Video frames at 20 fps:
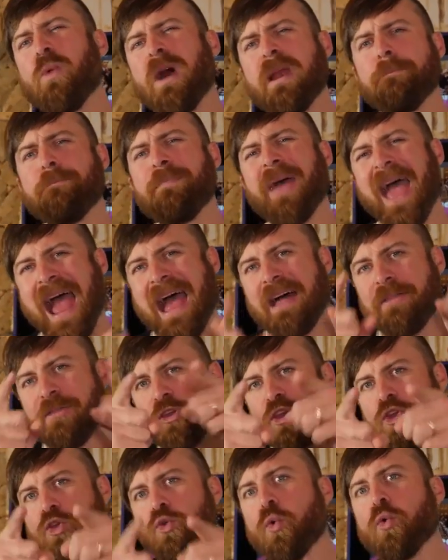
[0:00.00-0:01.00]
what
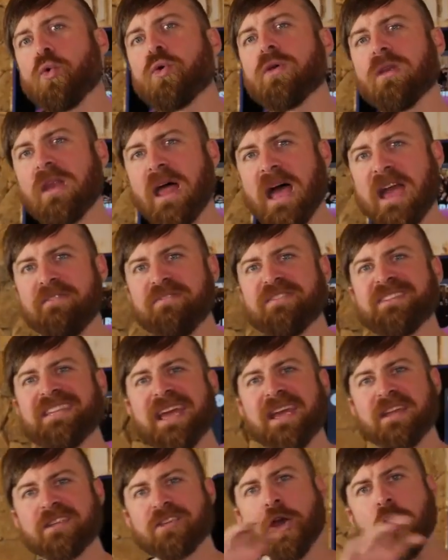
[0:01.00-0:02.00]
path your life
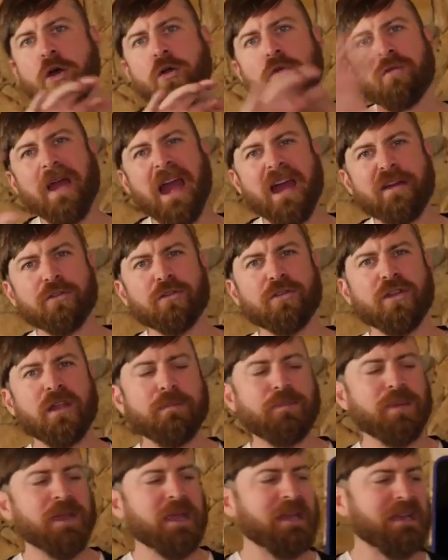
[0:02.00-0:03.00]
takes, rather
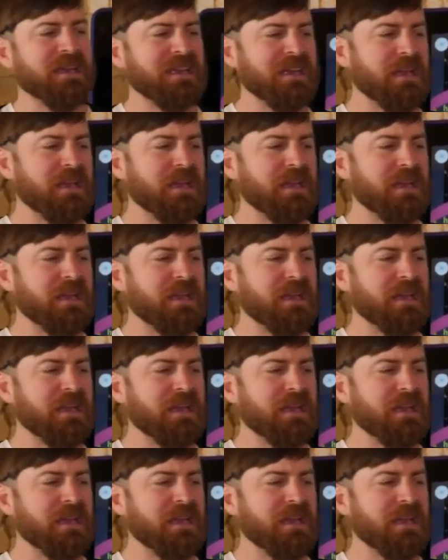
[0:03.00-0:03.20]
than being